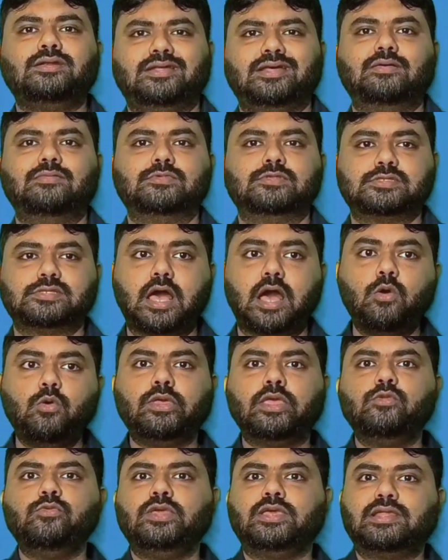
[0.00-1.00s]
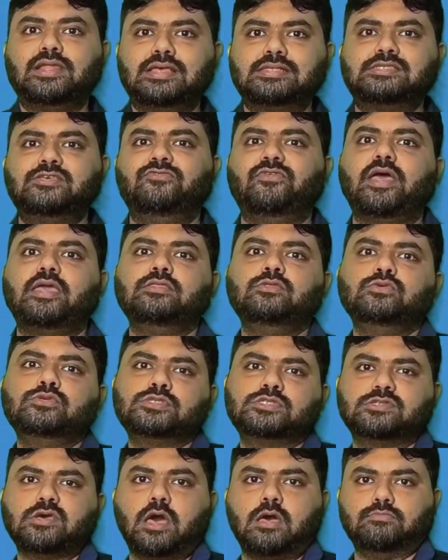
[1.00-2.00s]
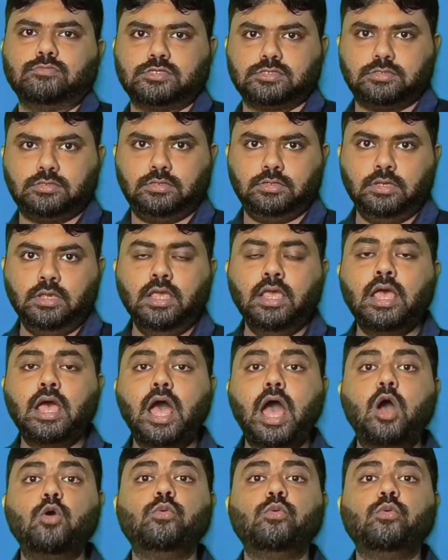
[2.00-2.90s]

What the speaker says: What are terms? How can we classify those terms?